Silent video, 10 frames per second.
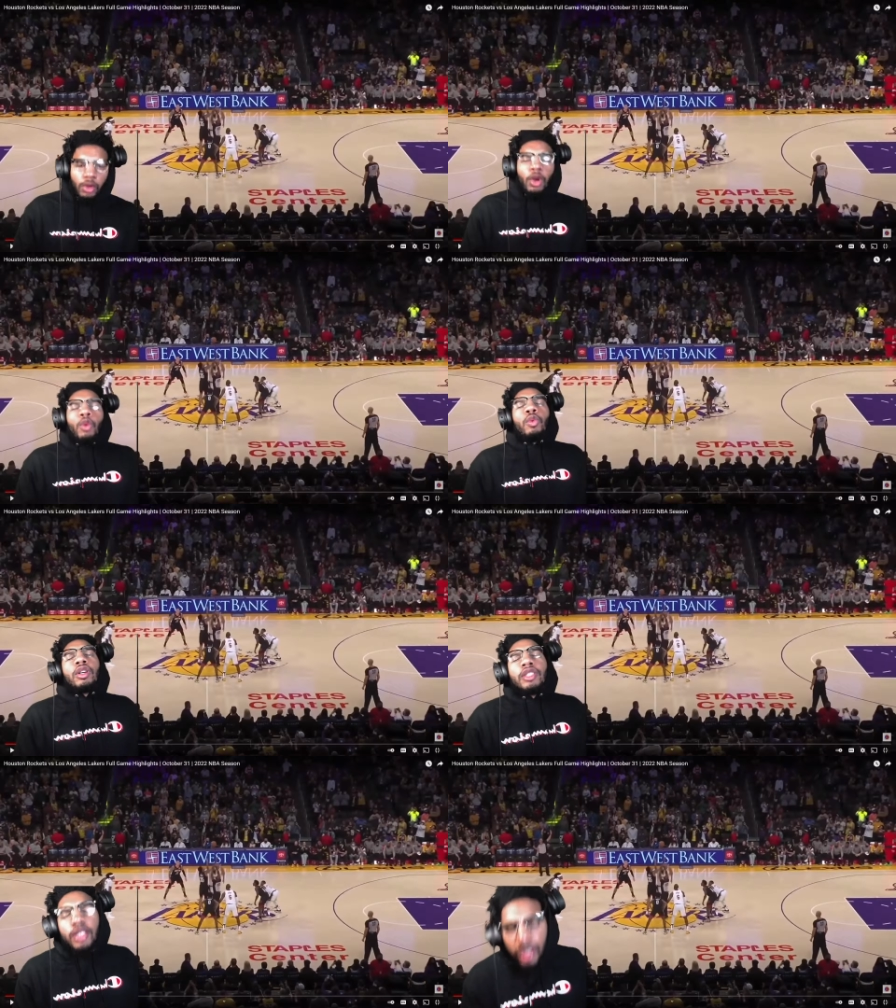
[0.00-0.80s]

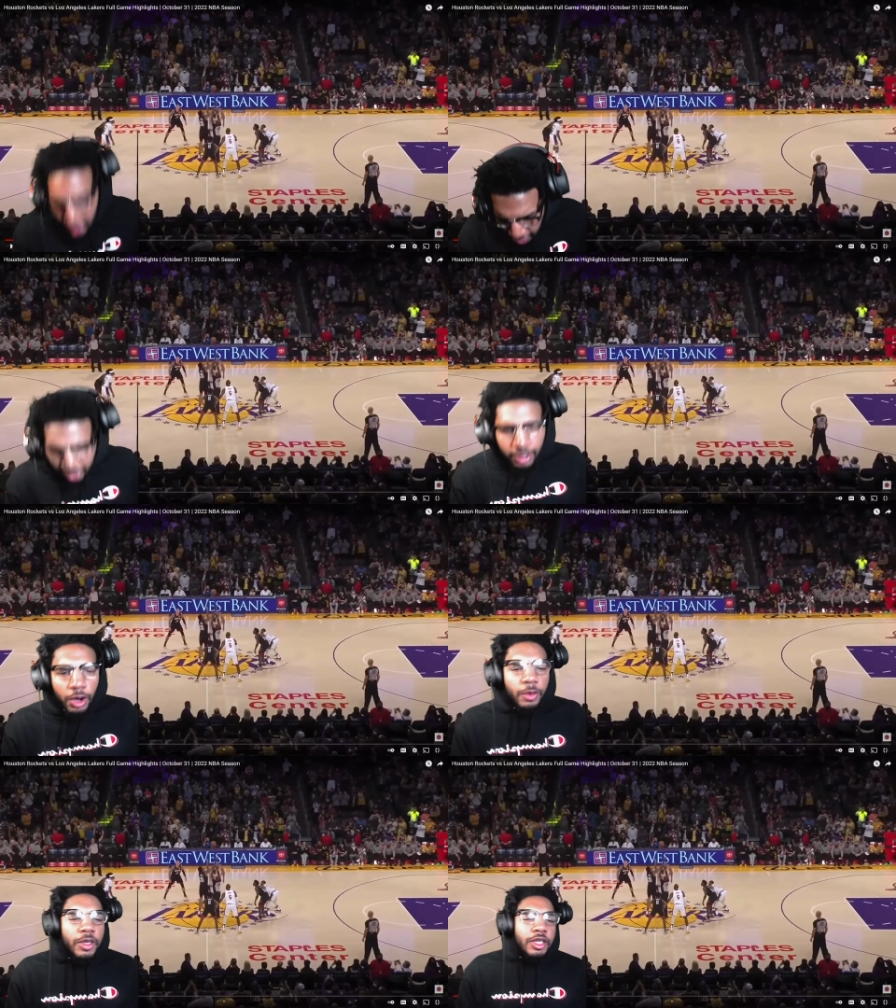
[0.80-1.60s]
What's good,
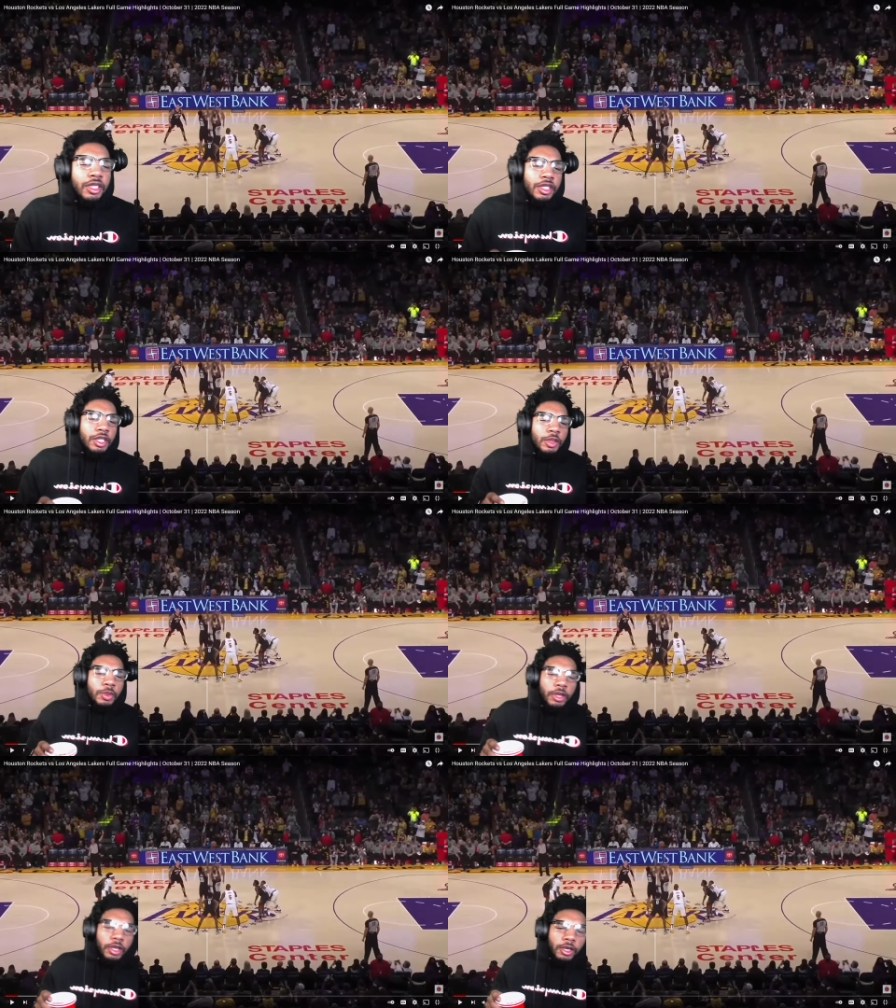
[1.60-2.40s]
OBT? It's your
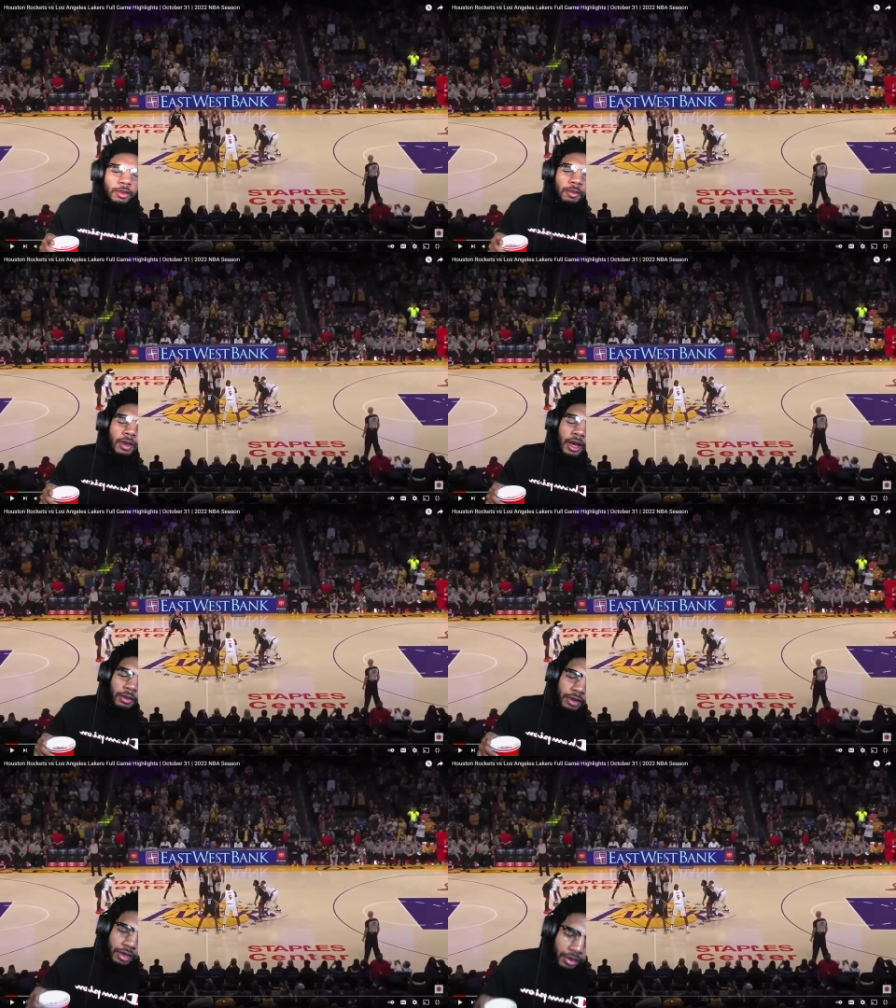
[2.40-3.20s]
boy OB
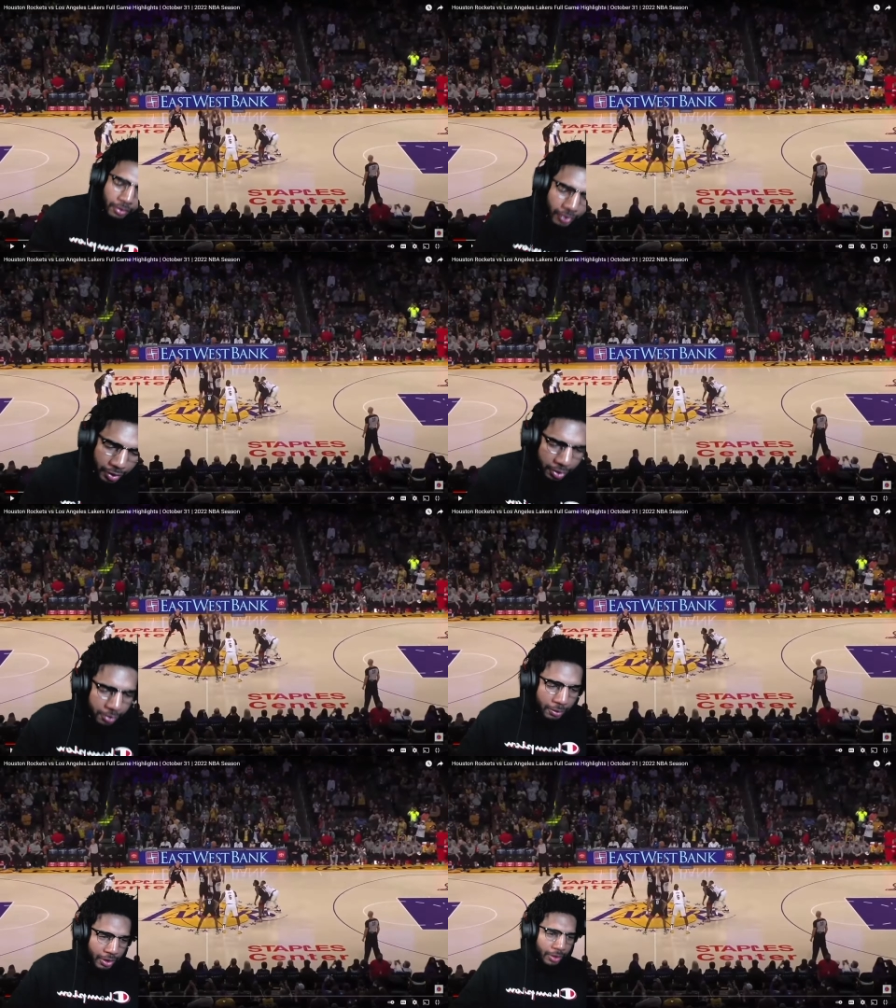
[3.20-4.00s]
back with another video,
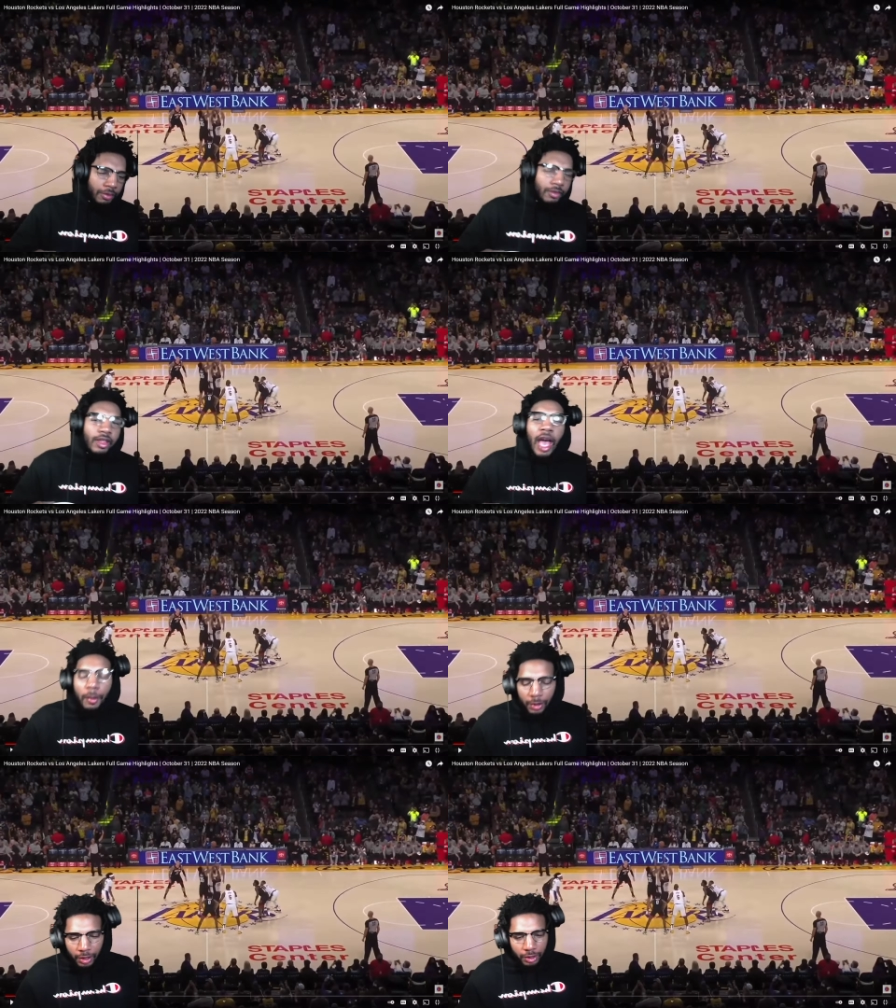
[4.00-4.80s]
man.
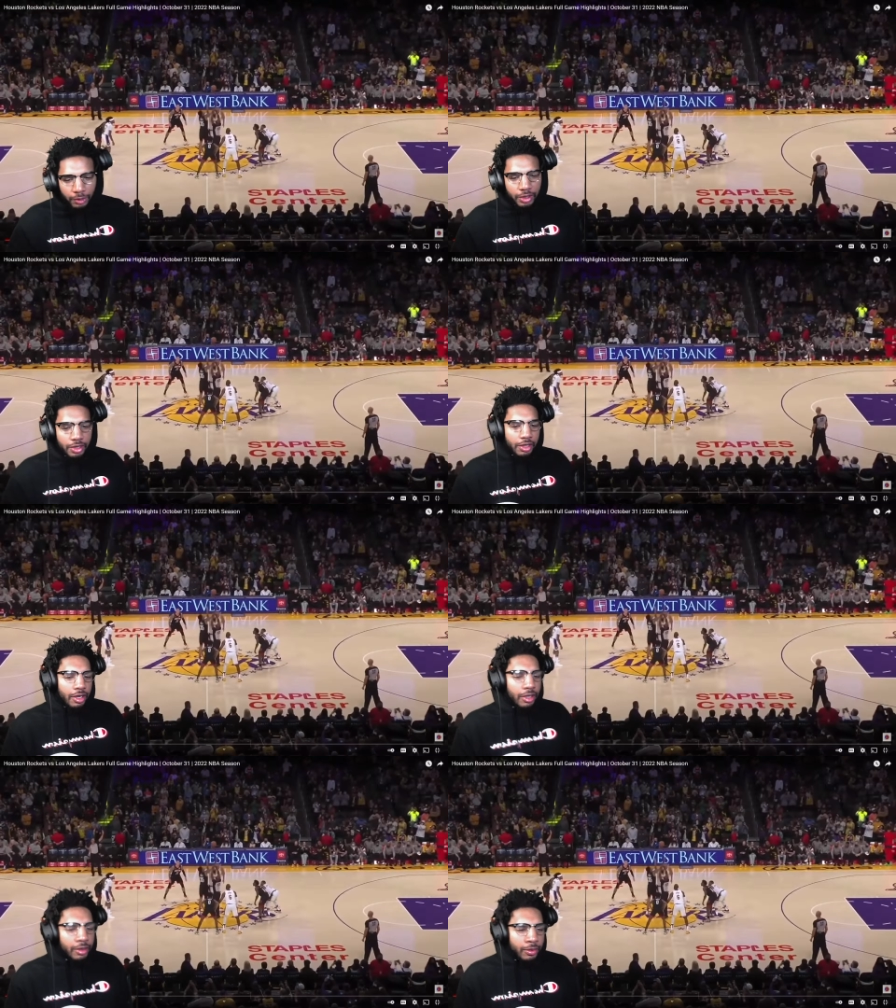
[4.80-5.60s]
Happy Halloween to
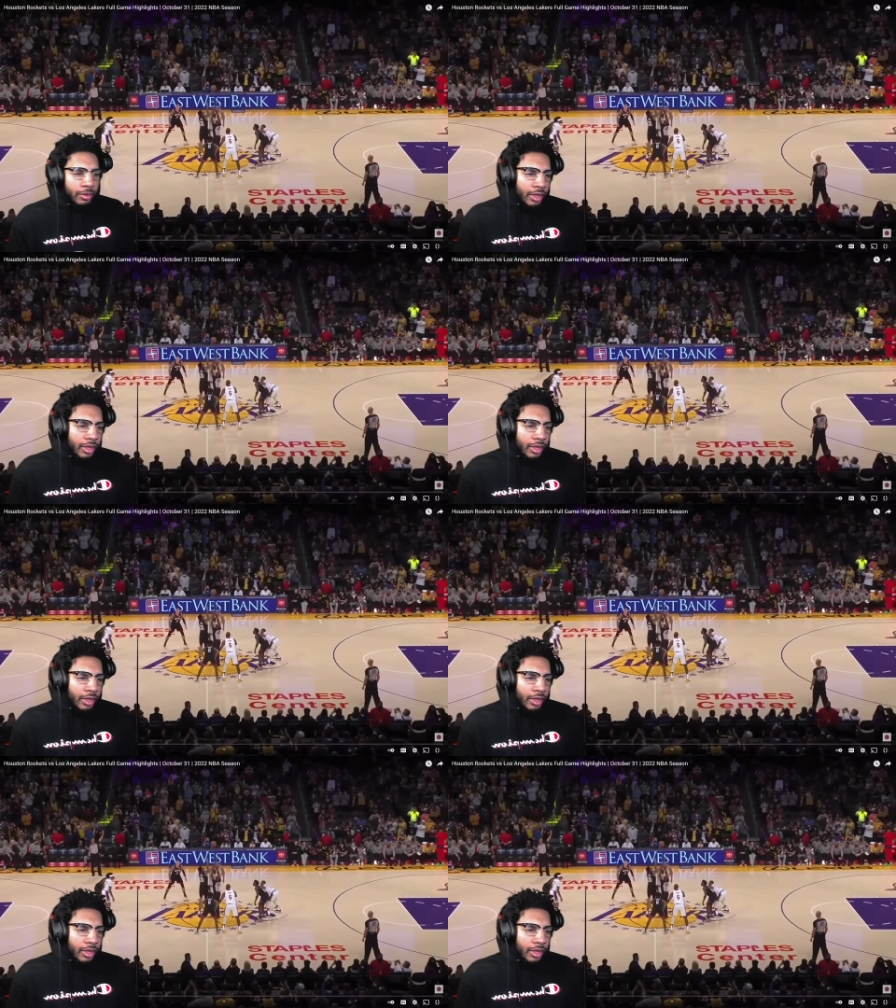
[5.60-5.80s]
y'all.